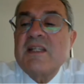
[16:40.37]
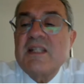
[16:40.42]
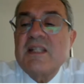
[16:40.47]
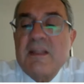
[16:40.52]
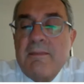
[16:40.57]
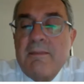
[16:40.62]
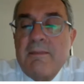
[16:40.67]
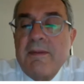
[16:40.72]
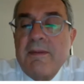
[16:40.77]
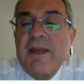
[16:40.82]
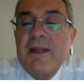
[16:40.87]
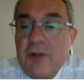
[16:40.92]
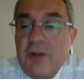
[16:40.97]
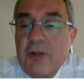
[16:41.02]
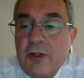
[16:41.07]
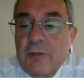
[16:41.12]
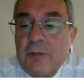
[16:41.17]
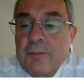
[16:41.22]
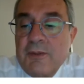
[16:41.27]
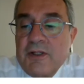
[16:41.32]
This is a
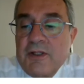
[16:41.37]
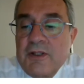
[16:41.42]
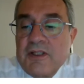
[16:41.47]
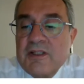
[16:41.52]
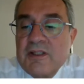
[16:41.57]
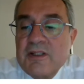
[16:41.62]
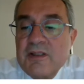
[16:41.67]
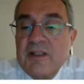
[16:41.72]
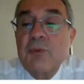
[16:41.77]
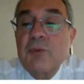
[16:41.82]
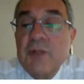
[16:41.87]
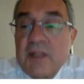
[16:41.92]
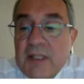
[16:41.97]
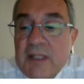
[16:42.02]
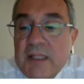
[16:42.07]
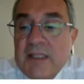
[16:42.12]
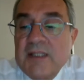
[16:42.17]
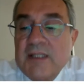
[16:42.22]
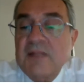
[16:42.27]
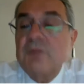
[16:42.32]
bad herpes
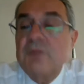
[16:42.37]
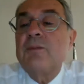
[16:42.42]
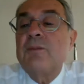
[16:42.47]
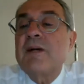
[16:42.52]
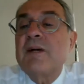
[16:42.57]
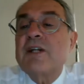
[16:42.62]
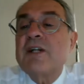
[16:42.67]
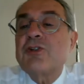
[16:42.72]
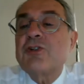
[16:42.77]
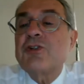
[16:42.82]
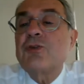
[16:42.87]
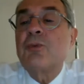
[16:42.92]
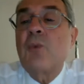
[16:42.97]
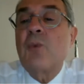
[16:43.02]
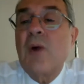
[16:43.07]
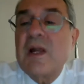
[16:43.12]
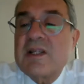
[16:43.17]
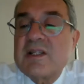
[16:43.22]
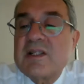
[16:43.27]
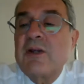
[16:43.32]
that we treated with
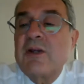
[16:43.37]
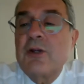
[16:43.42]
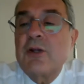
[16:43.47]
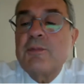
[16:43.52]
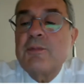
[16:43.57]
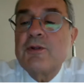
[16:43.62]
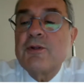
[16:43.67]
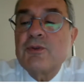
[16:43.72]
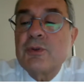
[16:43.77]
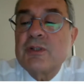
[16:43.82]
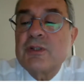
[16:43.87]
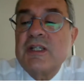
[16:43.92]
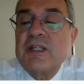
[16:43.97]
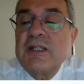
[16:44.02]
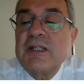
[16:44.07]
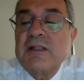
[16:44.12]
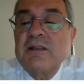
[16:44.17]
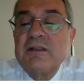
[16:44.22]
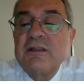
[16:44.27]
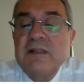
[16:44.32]
mushroom once the
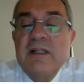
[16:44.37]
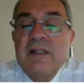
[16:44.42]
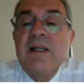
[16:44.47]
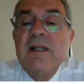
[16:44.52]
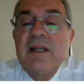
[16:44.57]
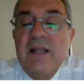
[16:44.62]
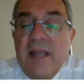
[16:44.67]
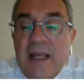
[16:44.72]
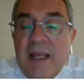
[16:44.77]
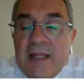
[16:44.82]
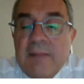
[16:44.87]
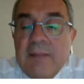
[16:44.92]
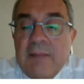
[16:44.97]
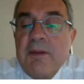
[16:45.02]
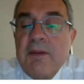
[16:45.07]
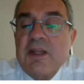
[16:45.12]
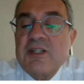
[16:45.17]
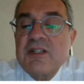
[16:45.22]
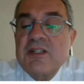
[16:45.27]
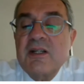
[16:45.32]
herpes was healed,
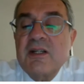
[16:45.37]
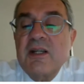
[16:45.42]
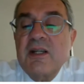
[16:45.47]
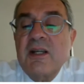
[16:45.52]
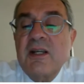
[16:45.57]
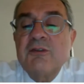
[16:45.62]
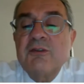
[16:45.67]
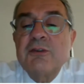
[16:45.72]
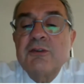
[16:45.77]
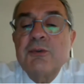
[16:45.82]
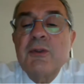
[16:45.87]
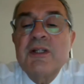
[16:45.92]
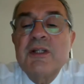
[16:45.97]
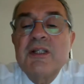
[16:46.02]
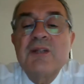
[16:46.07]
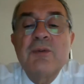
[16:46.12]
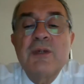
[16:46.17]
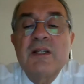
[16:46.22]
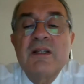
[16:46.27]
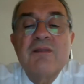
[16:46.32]
and the patient
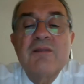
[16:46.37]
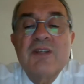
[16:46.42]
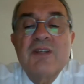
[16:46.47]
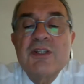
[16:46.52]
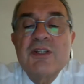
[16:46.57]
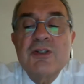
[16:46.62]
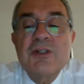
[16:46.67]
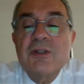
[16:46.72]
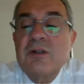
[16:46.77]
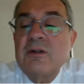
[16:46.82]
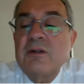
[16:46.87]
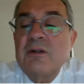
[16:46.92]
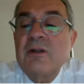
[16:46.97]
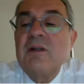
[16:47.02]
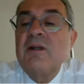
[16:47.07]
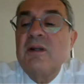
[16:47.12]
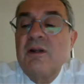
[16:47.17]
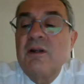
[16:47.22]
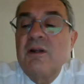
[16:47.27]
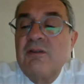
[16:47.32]
recovered 20/20
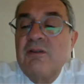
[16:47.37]
vision.